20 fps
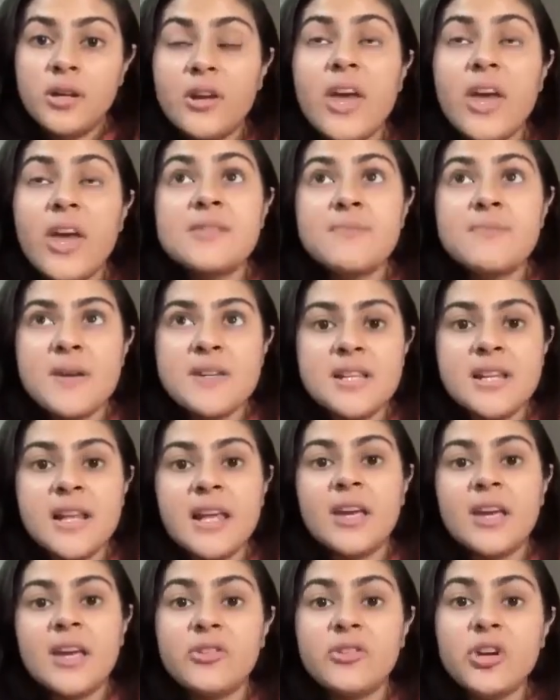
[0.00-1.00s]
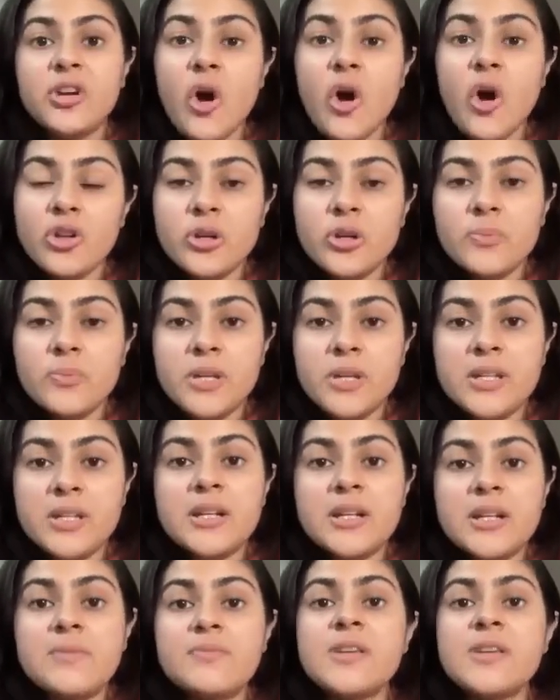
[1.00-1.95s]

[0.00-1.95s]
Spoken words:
especially like if you're on your period,